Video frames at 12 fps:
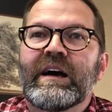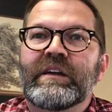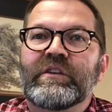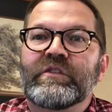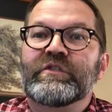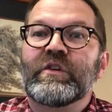
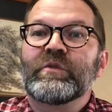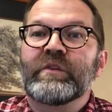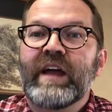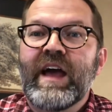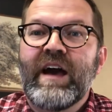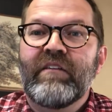your children
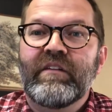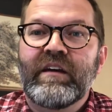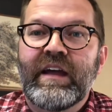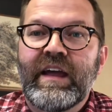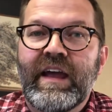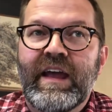have
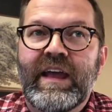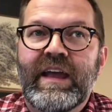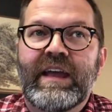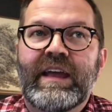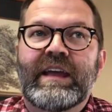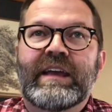
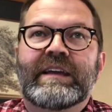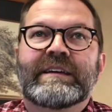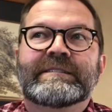a